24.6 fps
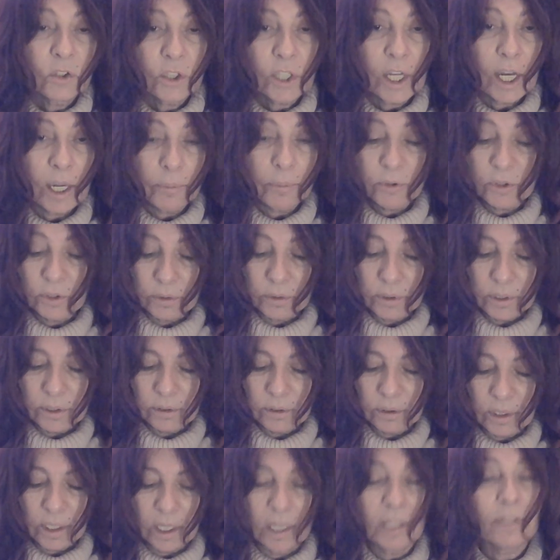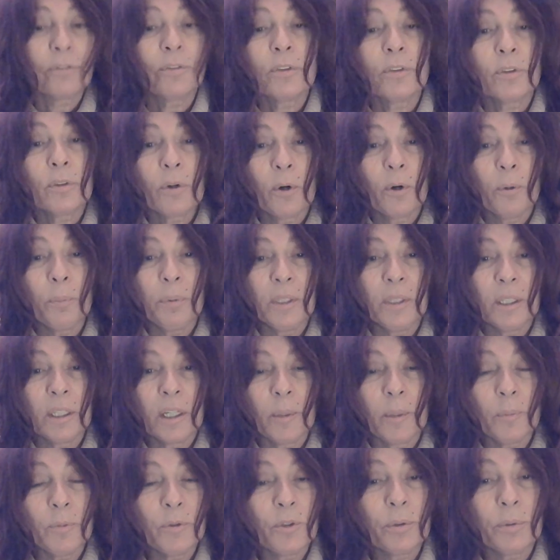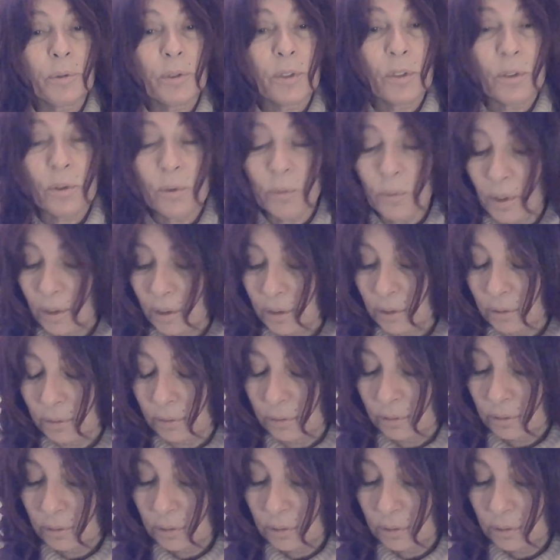chapter in your life, you're opening up to a new one.